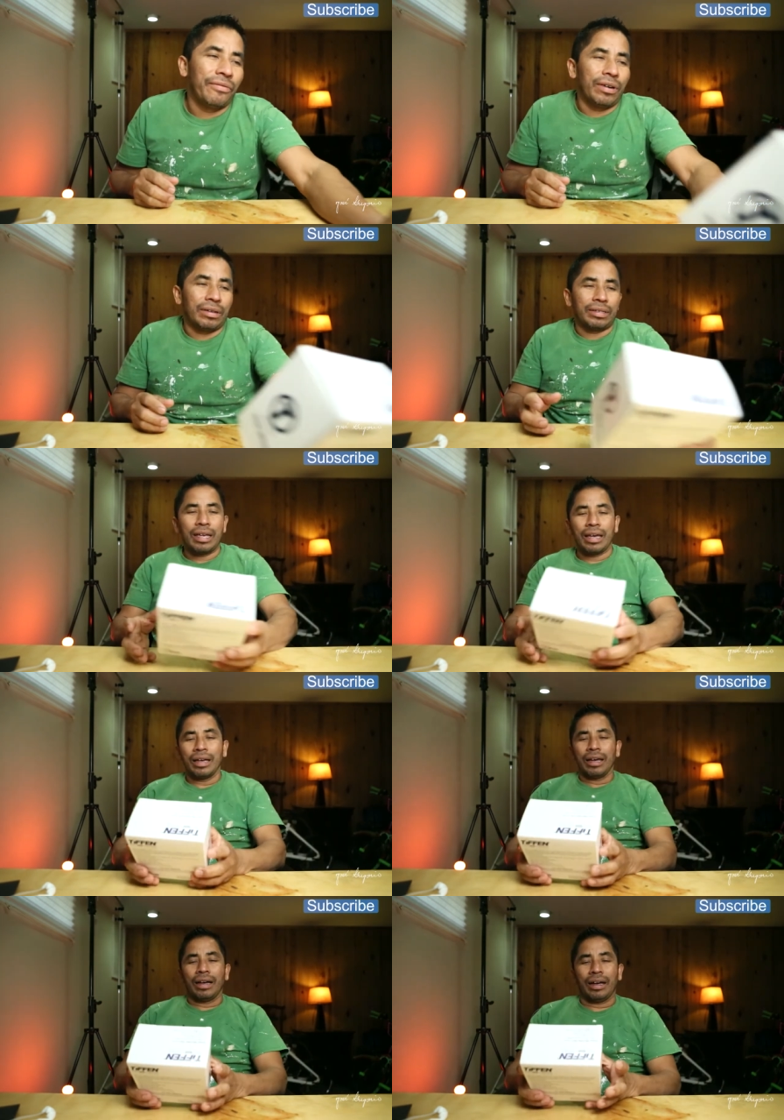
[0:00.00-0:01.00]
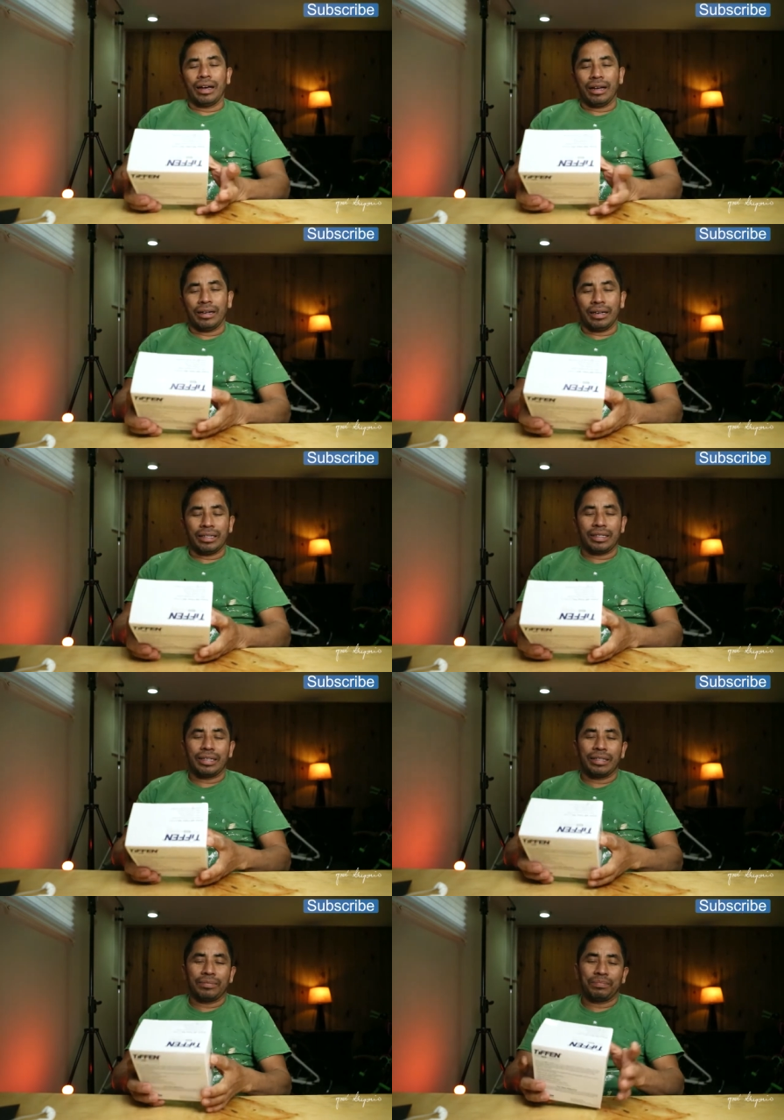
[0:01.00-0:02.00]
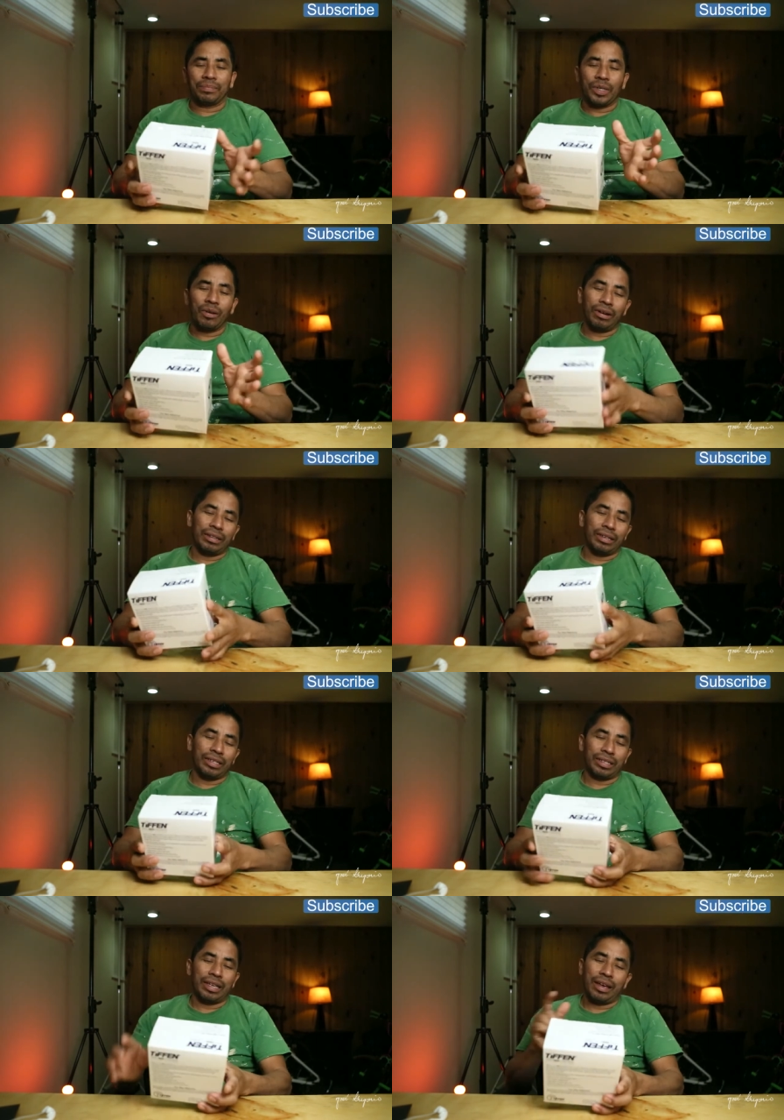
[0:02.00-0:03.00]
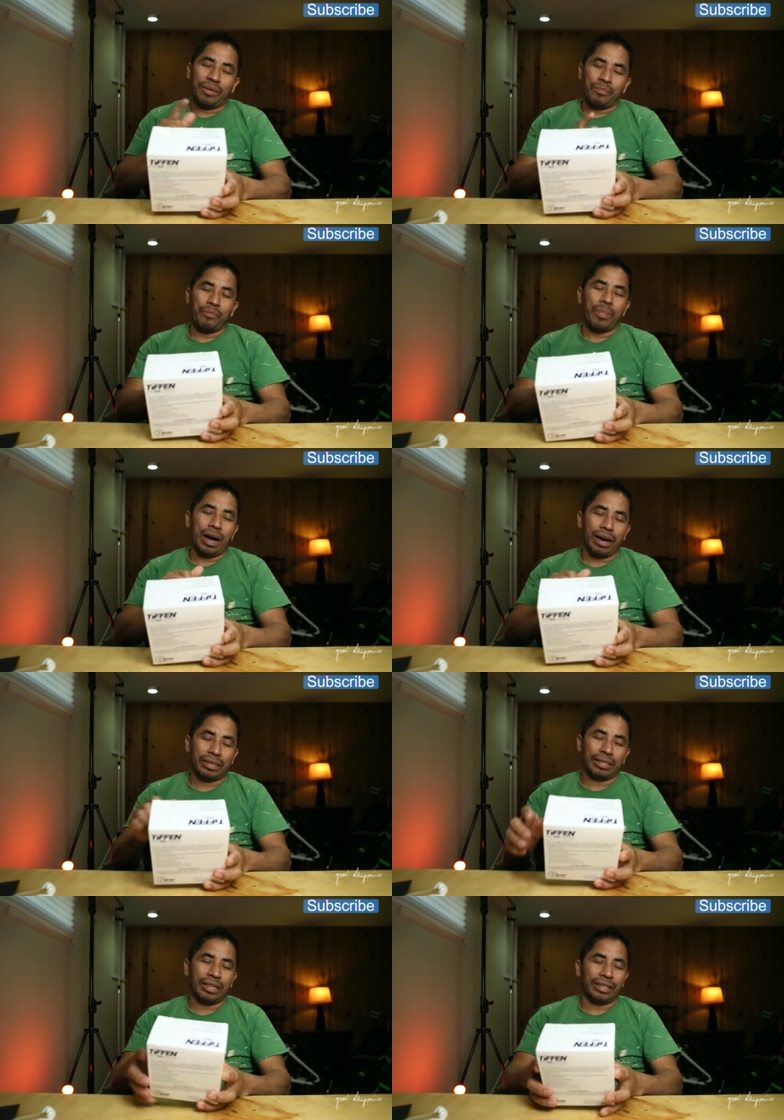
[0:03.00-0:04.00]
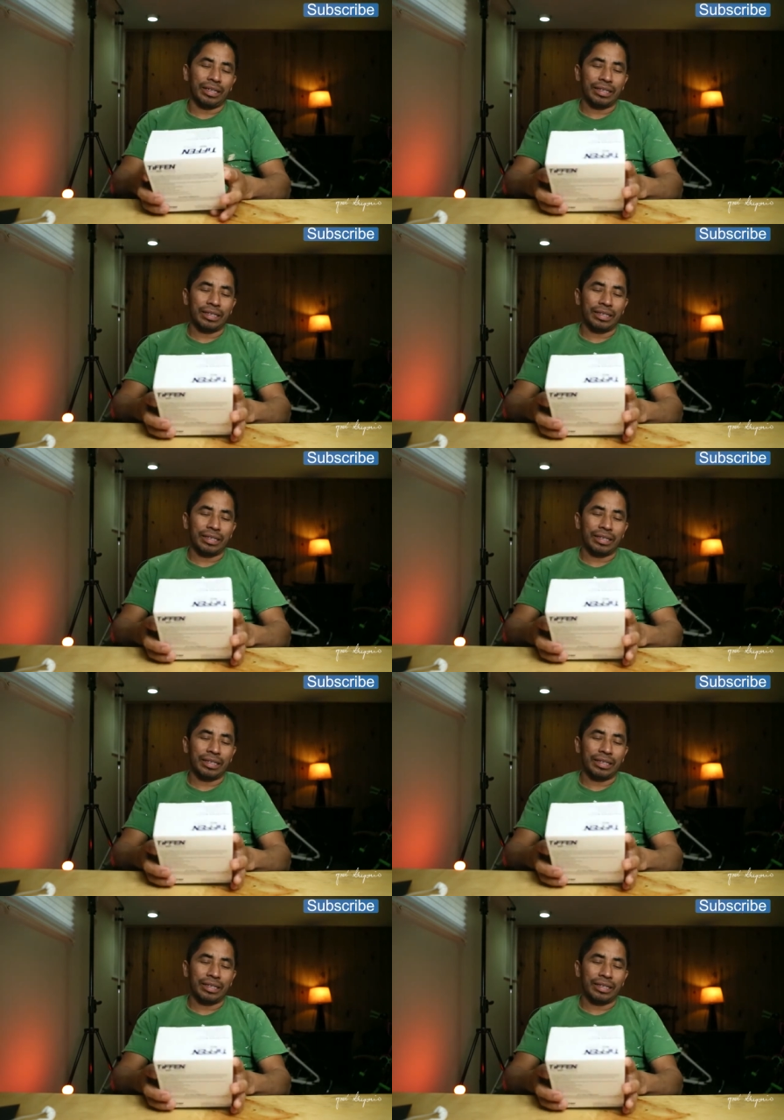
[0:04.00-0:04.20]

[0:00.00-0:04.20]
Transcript: First, uh, let's um, look at this box that